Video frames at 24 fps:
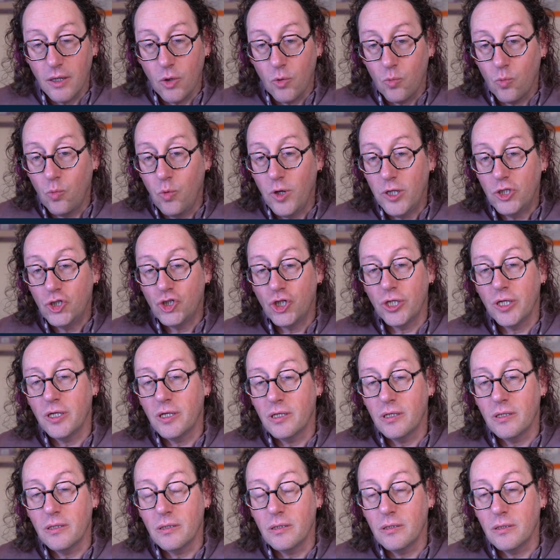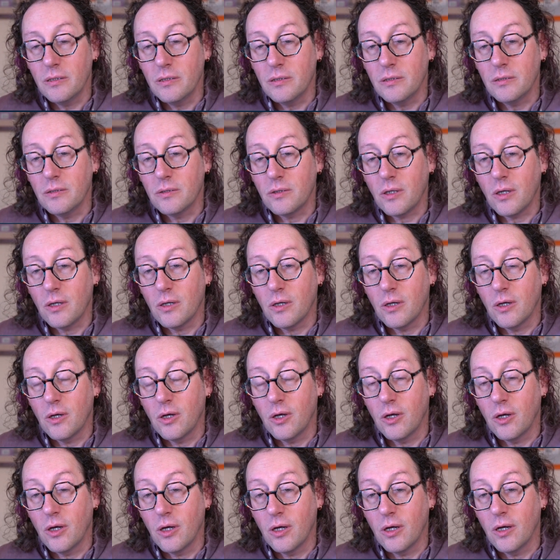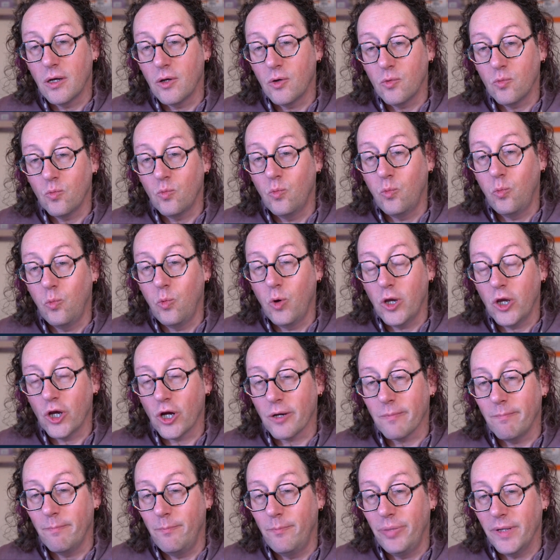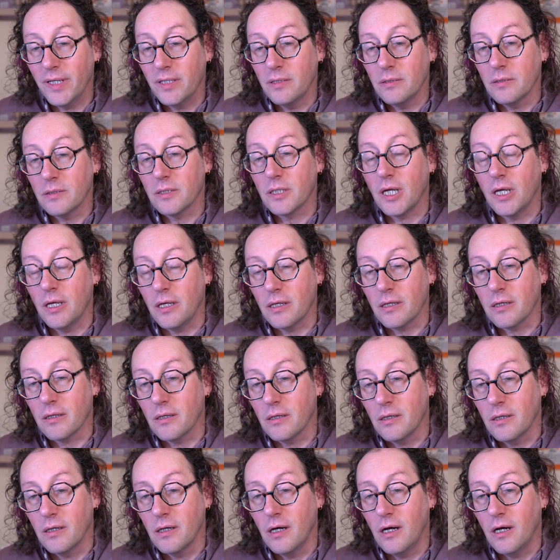which is we are building